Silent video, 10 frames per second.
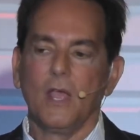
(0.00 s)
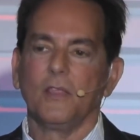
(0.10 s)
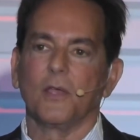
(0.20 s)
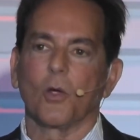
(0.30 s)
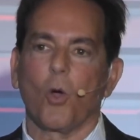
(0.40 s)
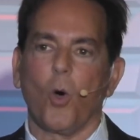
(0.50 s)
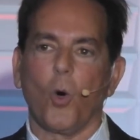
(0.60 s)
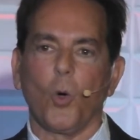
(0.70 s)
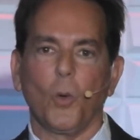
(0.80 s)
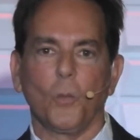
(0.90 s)
They're
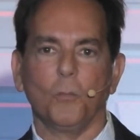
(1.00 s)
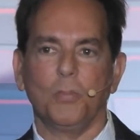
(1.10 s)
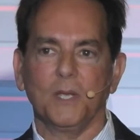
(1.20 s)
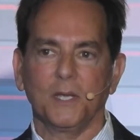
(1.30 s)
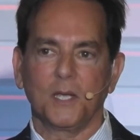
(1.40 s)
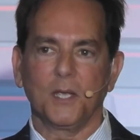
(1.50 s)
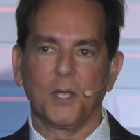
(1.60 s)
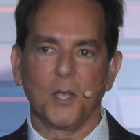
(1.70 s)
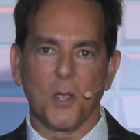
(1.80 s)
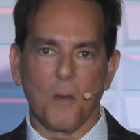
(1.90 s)
all big,
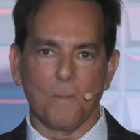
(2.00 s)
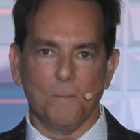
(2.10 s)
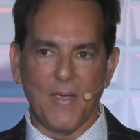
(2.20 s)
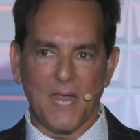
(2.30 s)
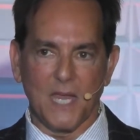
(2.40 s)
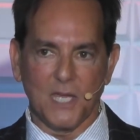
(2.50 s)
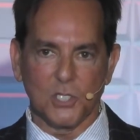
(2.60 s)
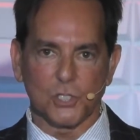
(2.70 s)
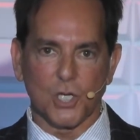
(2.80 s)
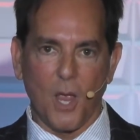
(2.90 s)

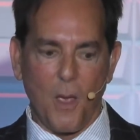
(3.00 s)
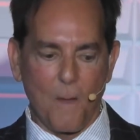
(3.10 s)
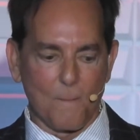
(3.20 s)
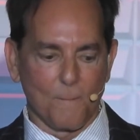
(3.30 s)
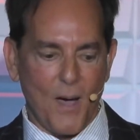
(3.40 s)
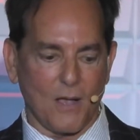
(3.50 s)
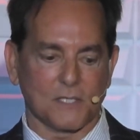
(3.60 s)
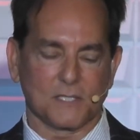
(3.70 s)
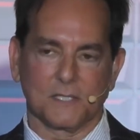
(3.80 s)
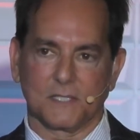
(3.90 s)
beige
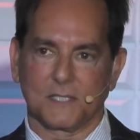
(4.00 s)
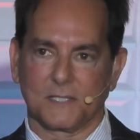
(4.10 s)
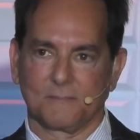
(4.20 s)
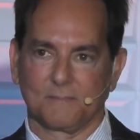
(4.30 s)
boxes.